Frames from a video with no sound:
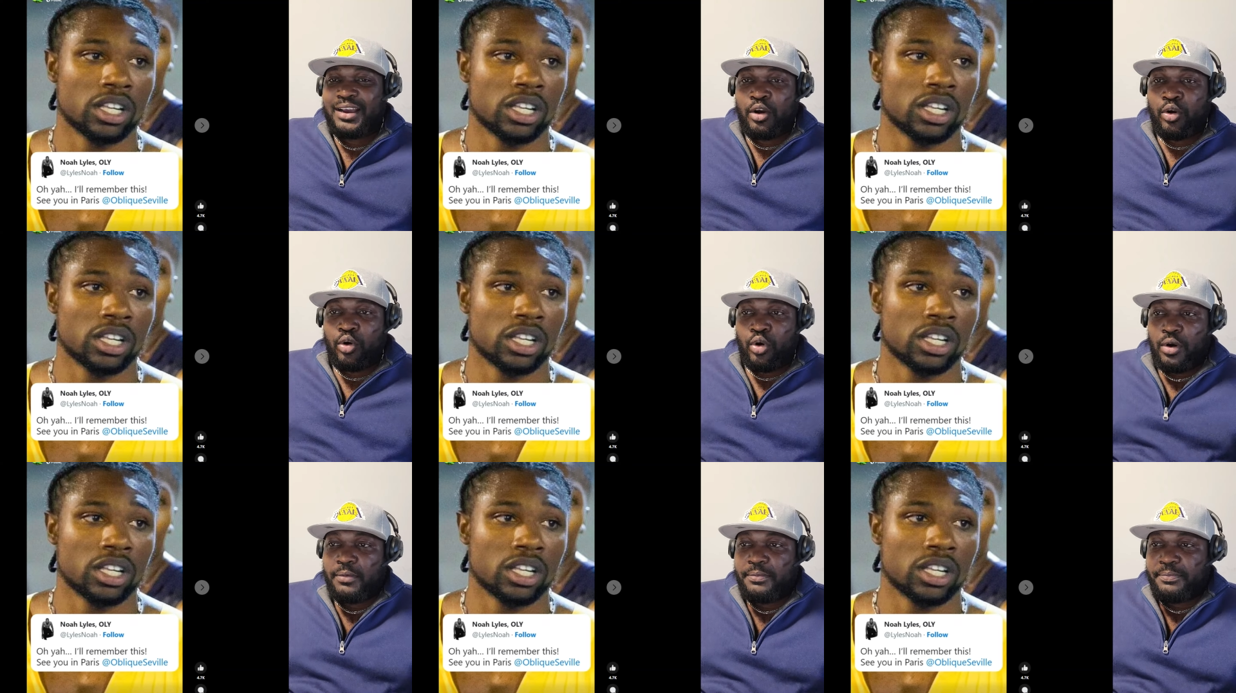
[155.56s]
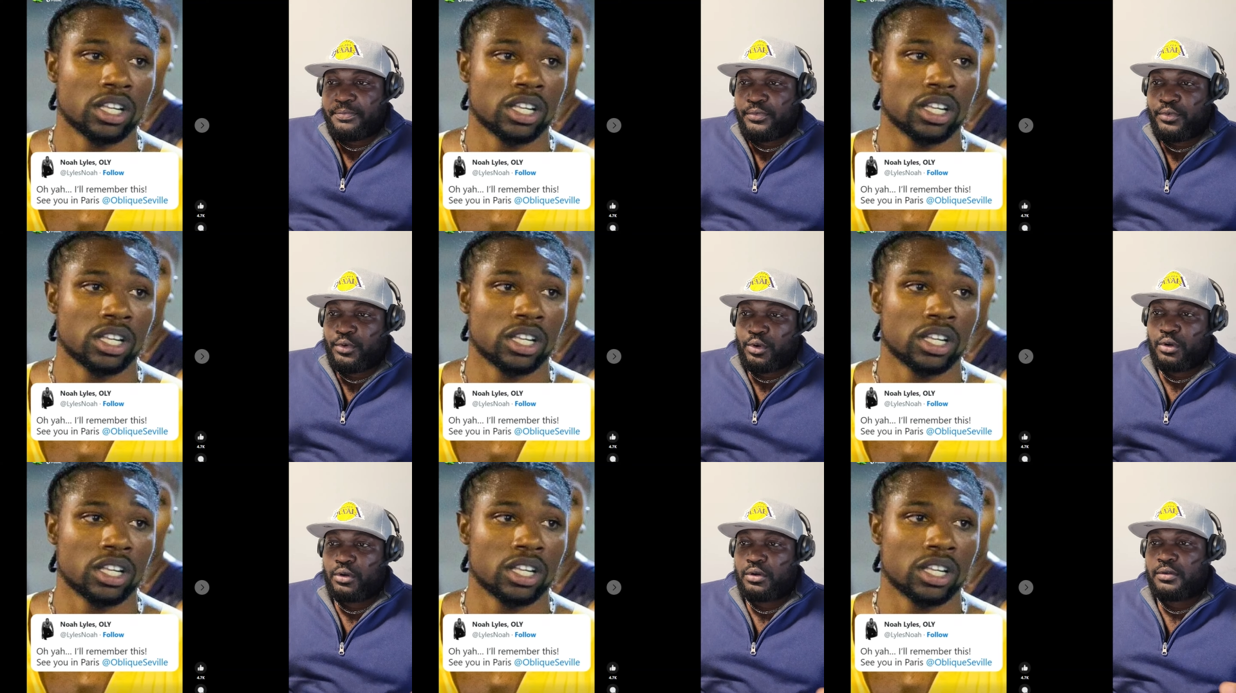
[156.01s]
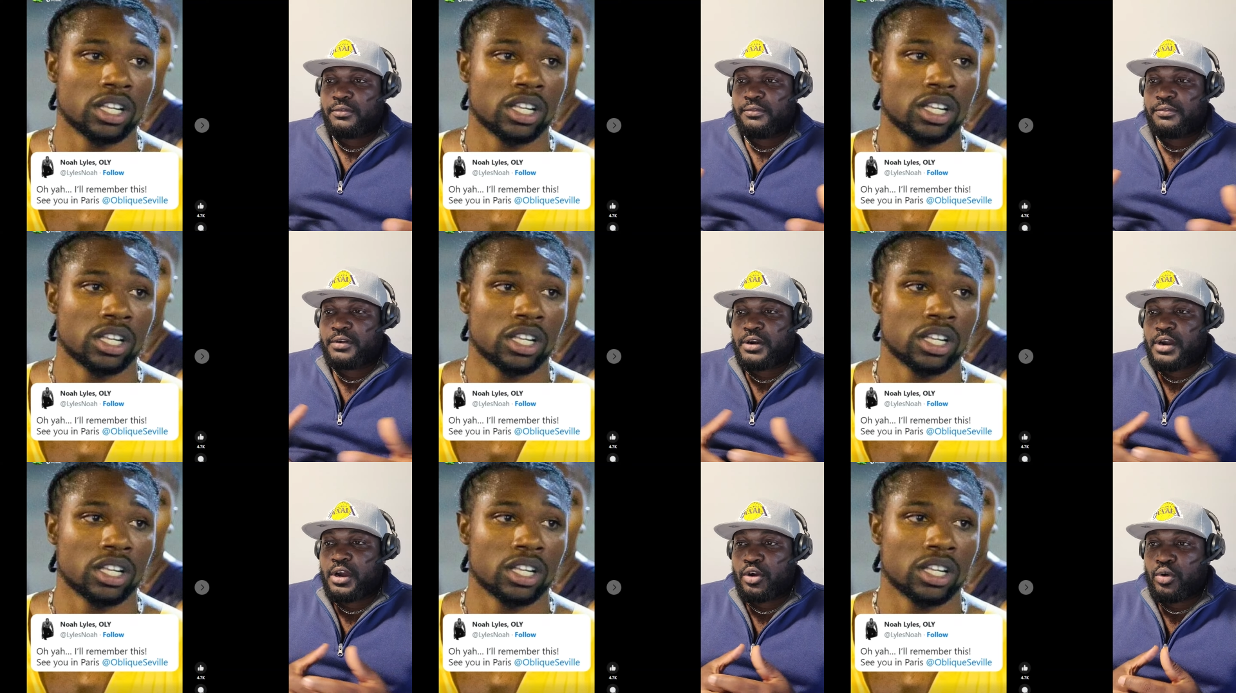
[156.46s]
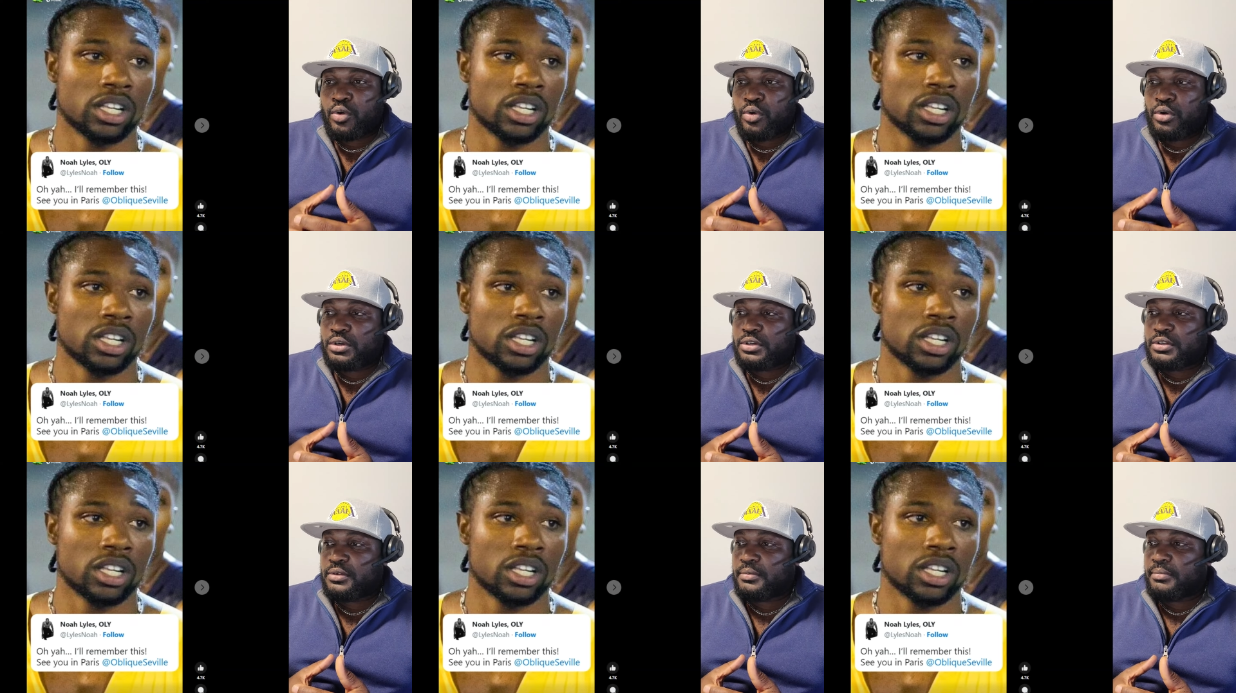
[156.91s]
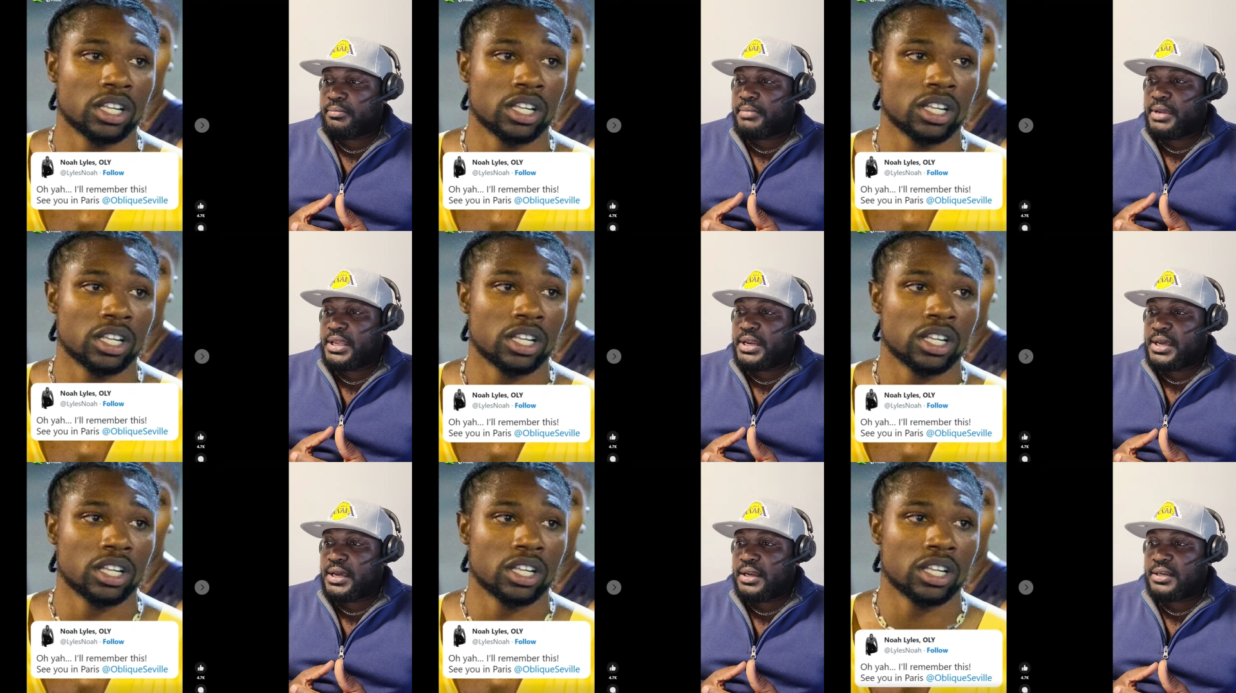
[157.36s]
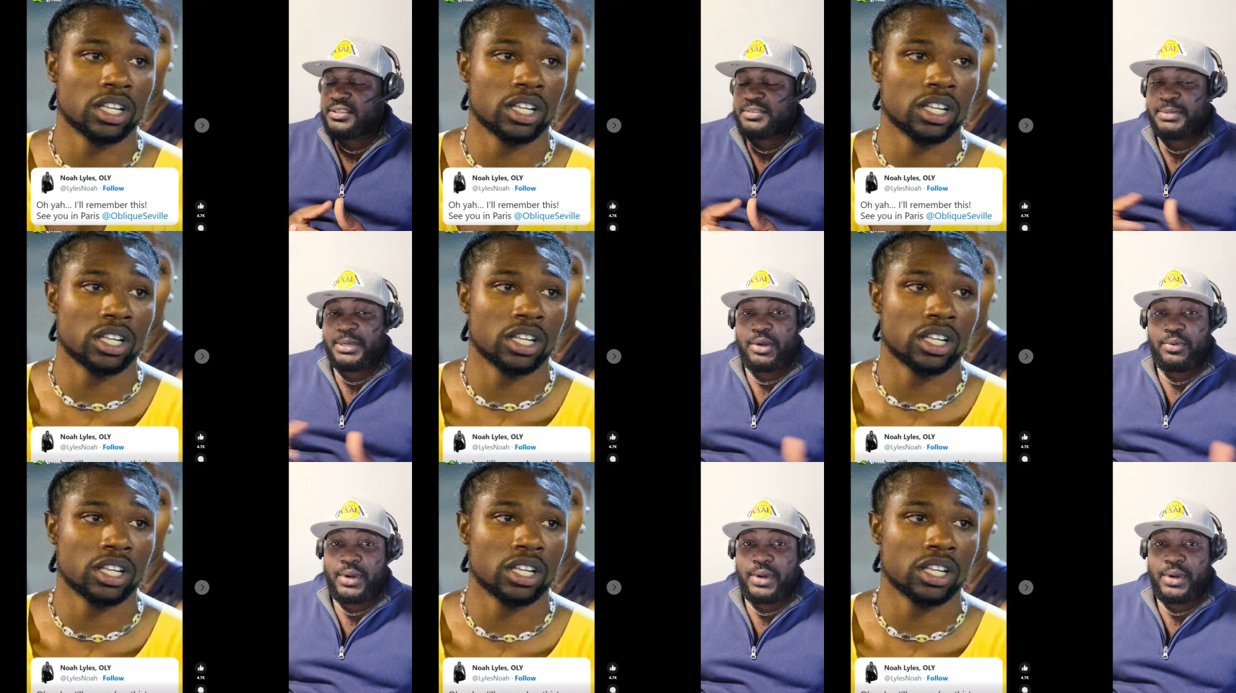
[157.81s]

Speaker 1: hopeful for a gold medal. It's been